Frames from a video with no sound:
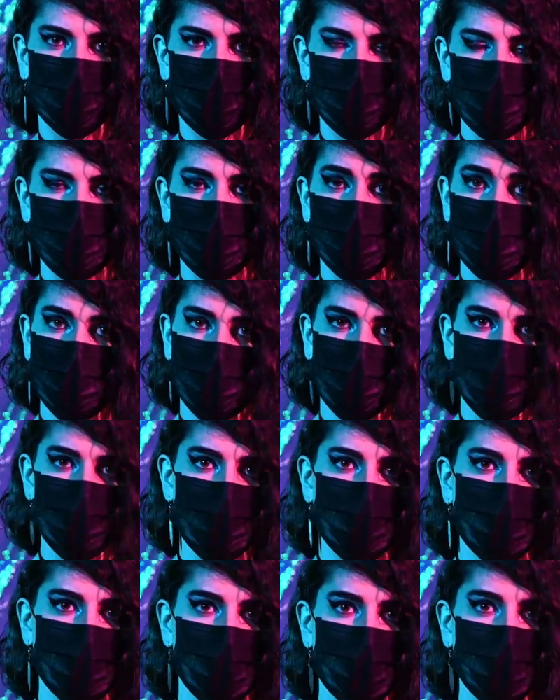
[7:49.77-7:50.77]
As far as
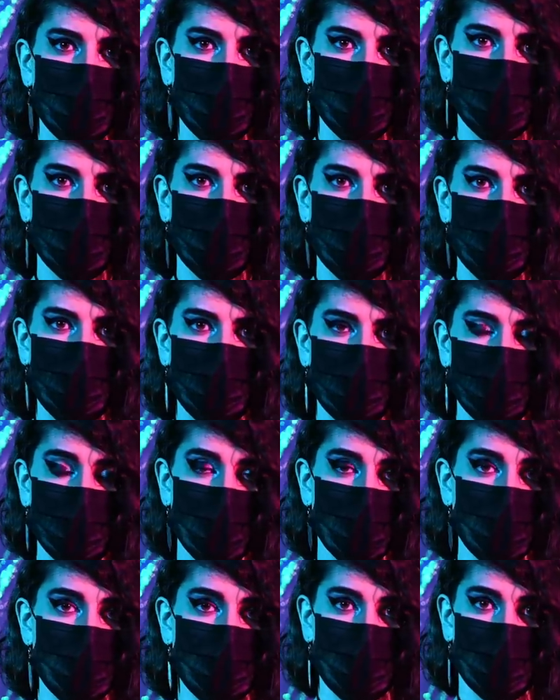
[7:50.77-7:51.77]
concealed carrying goes, you
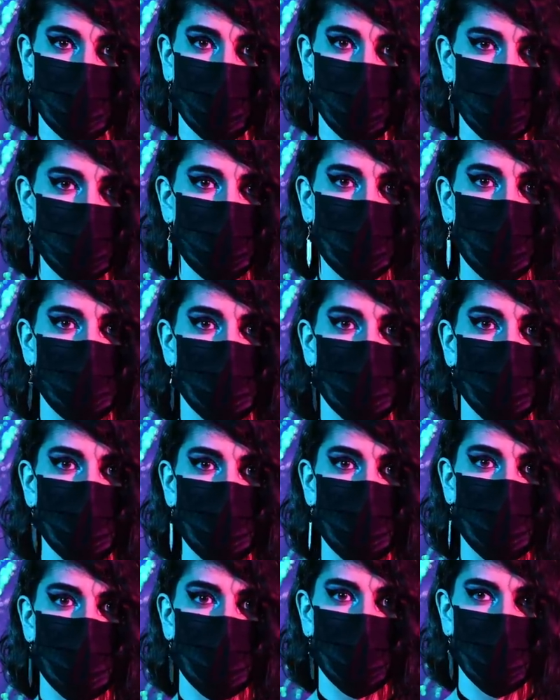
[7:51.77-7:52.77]
got a ton of
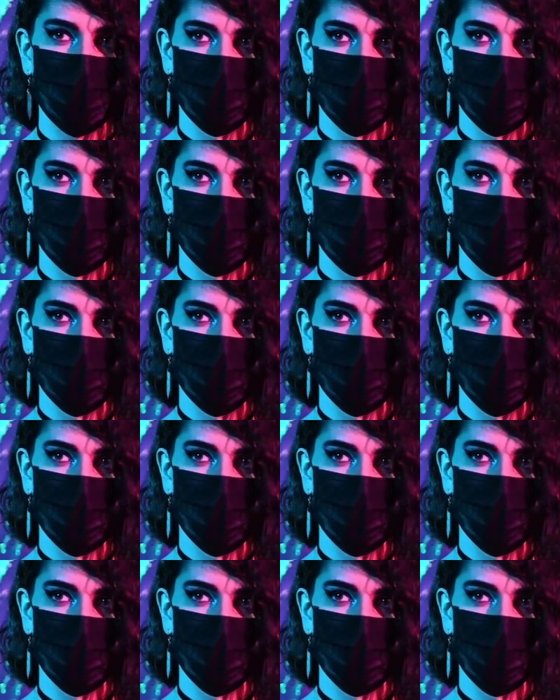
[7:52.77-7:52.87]
options